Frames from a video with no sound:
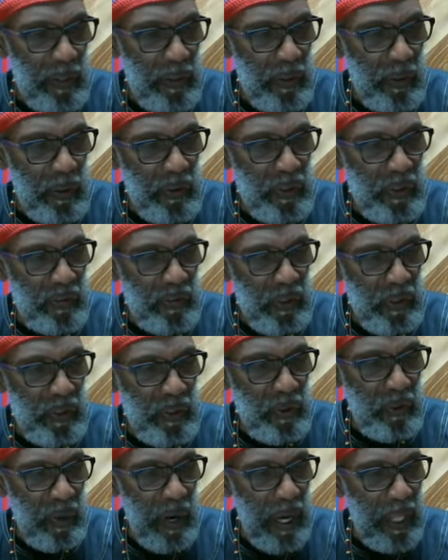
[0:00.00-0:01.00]
Those of
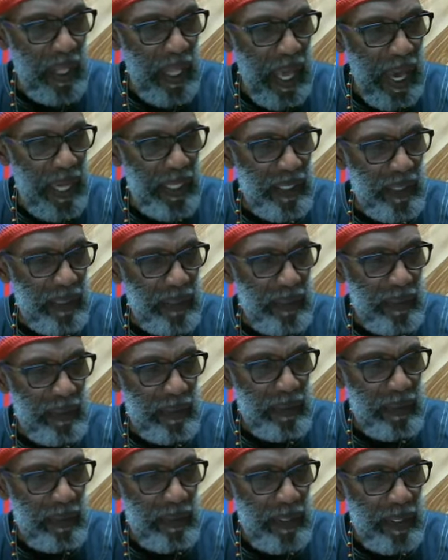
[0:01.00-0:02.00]
us who are
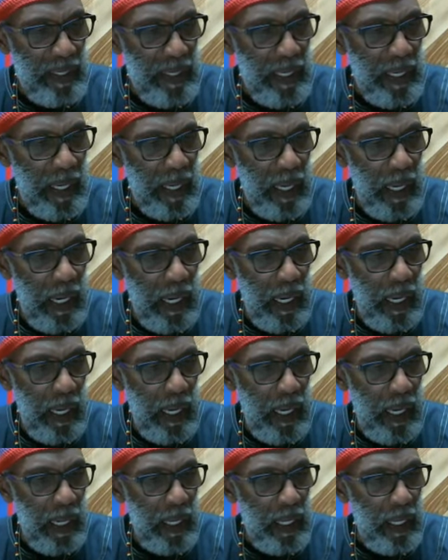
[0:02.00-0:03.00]
logical
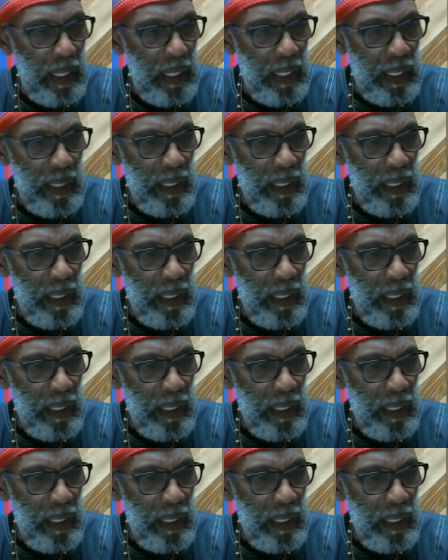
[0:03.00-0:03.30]
uh,